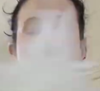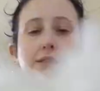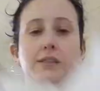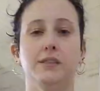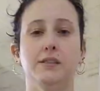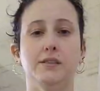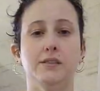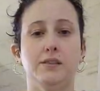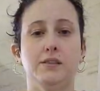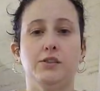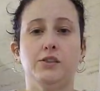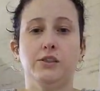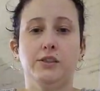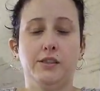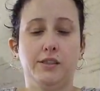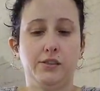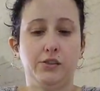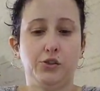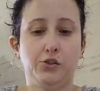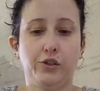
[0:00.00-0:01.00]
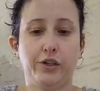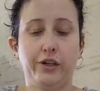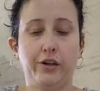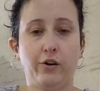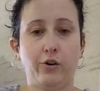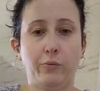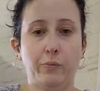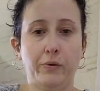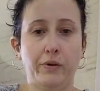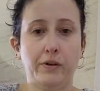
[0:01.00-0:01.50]
this is just it straight
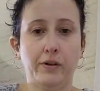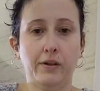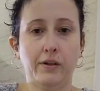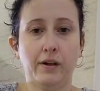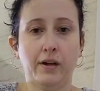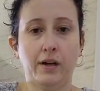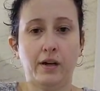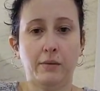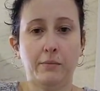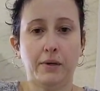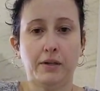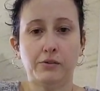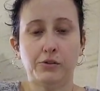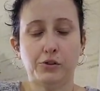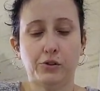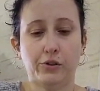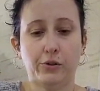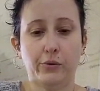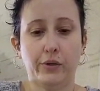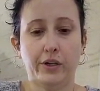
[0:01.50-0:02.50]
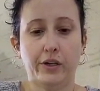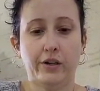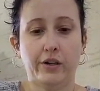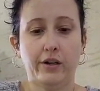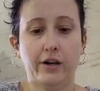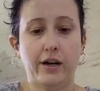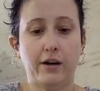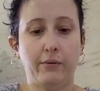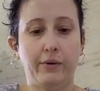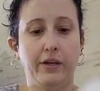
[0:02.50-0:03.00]
open. I'll show you
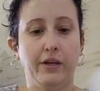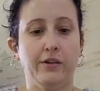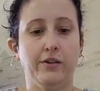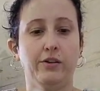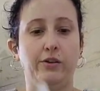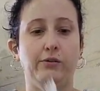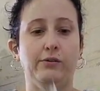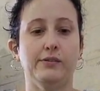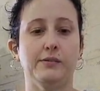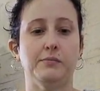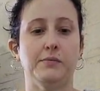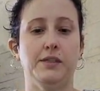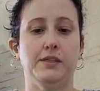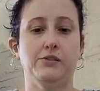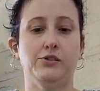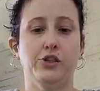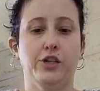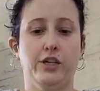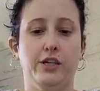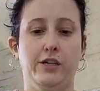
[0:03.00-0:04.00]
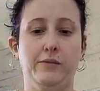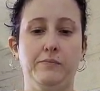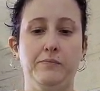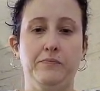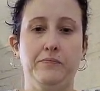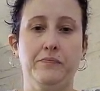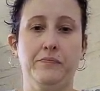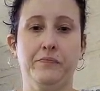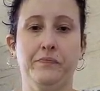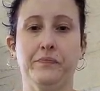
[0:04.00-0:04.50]
here how we can do some de-shedding.
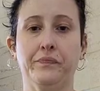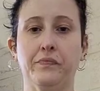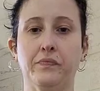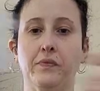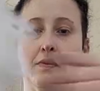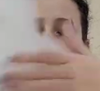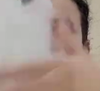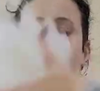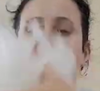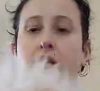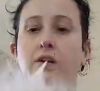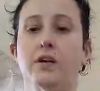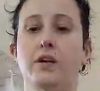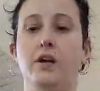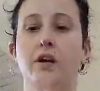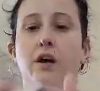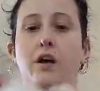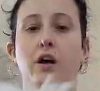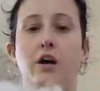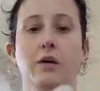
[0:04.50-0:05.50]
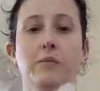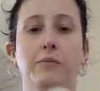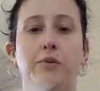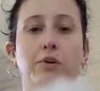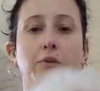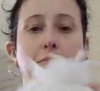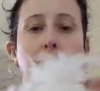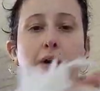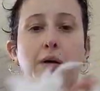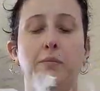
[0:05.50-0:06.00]
You
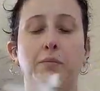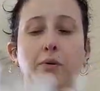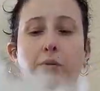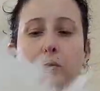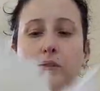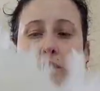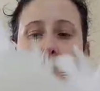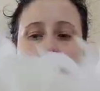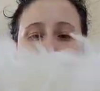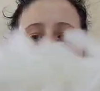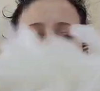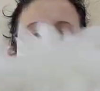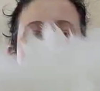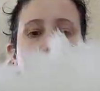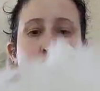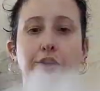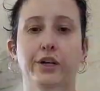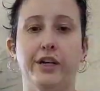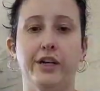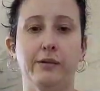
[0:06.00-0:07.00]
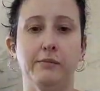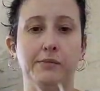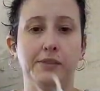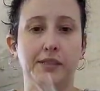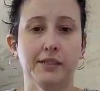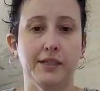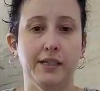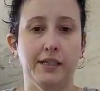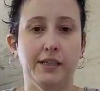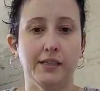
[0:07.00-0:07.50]
can buy boas in different
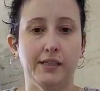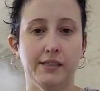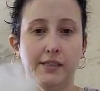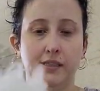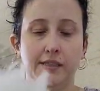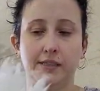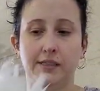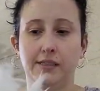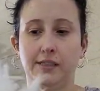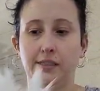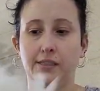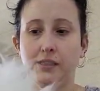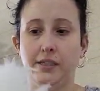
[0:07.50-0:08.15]
grams. I think this is a